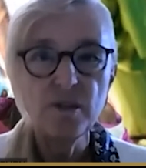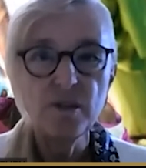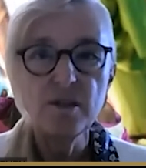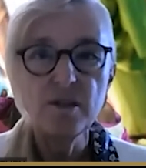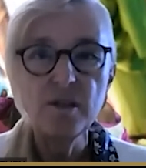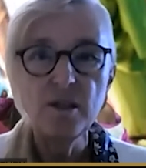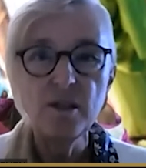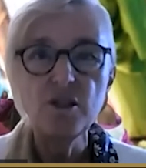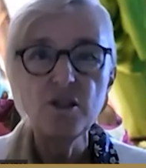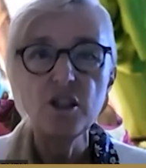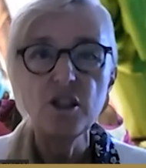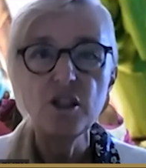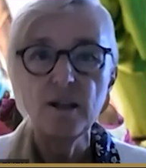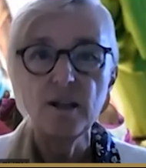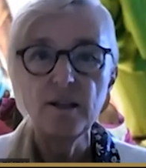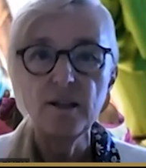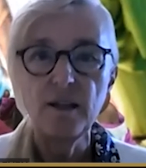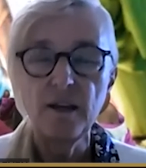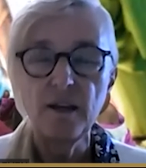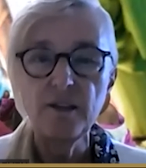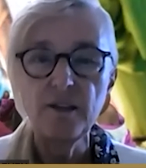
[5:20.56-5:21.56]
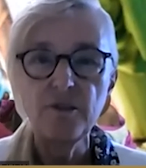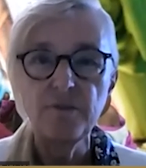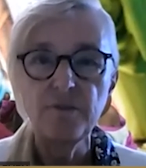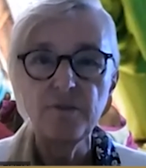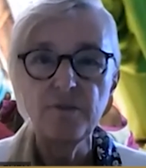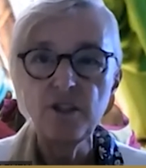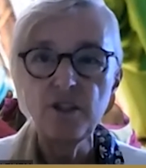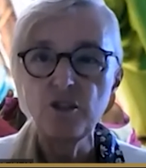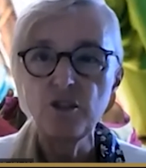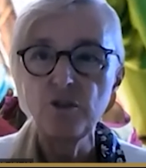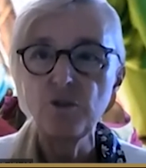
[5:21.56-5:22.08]
digital
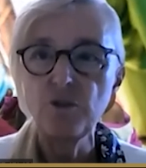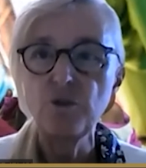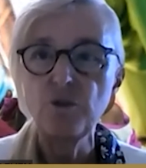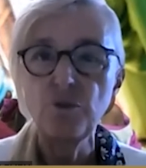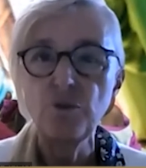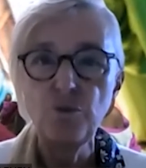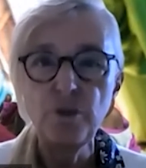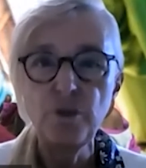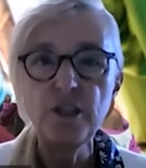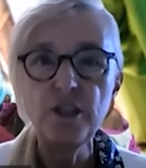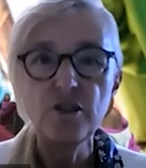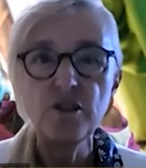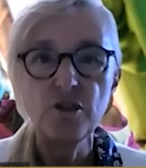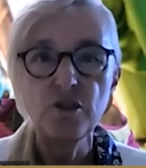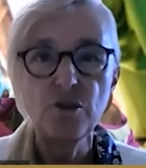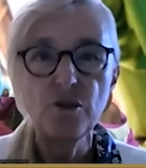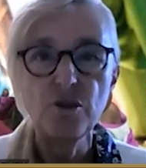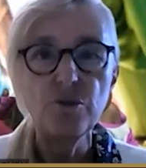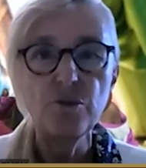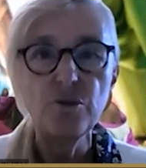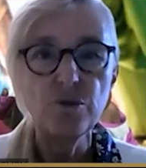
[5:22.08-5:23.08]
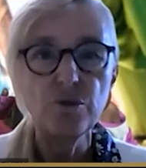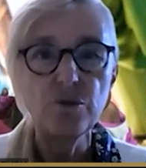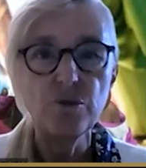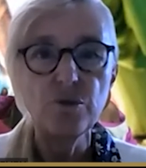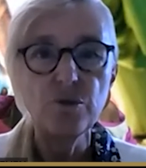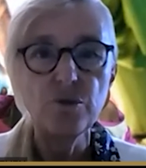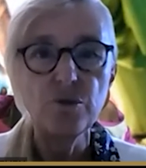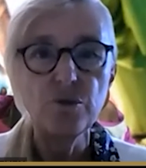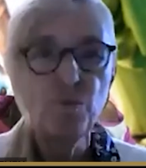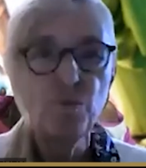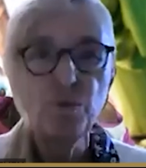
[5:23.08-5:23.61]
innovation to reach those
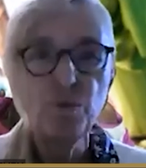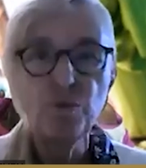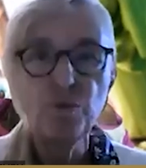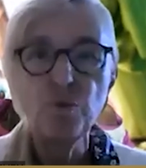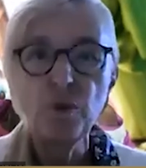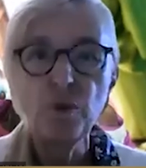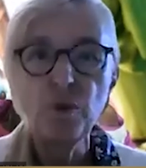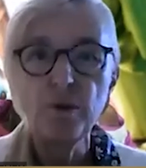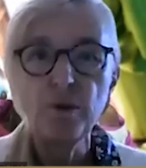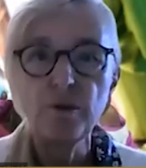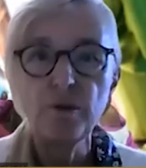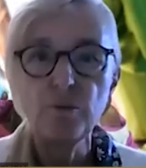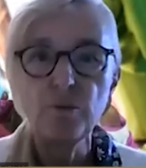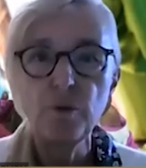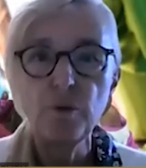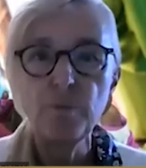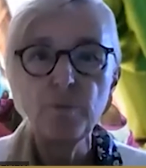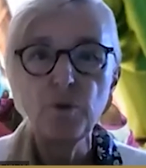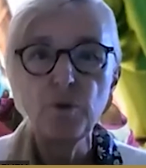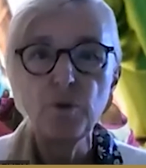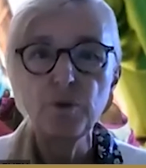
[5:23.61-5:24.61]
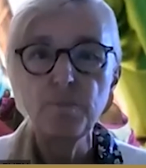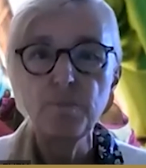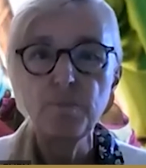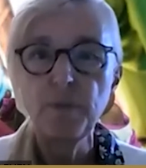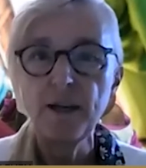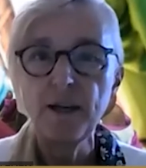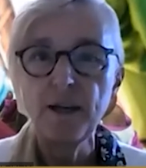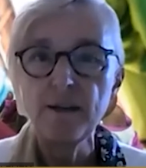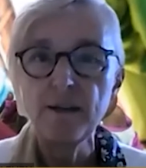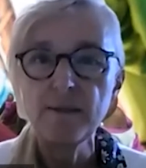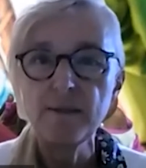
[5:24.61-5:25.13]
women in the most
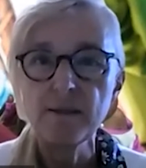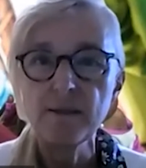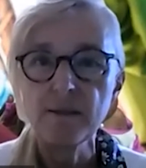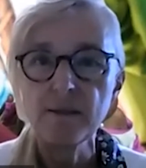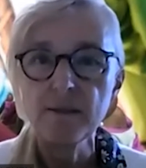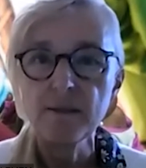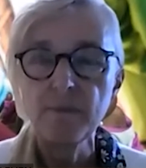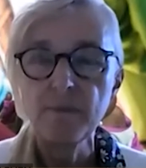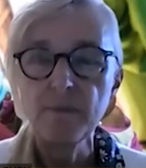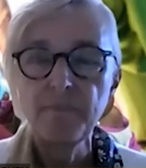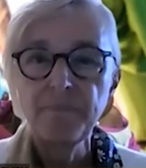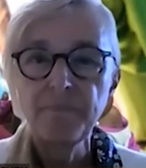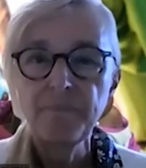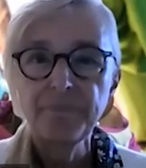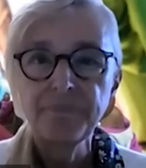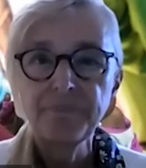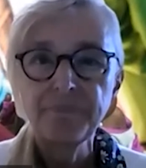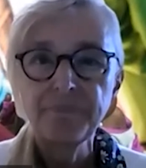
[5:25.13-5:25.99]
remote places.